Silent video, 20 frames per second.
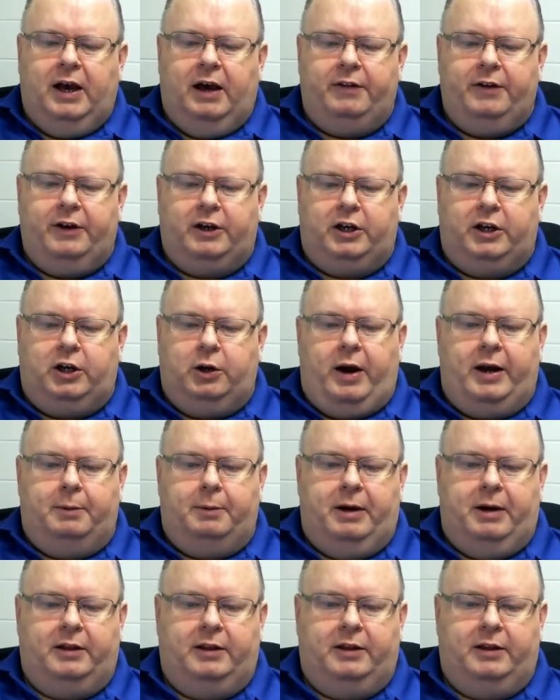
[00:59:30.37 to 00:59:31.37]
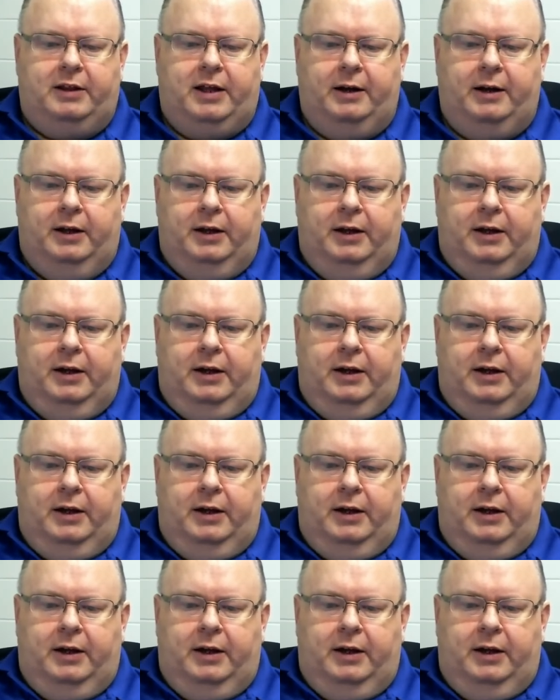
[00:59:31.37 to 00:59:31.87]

I think you're right about that.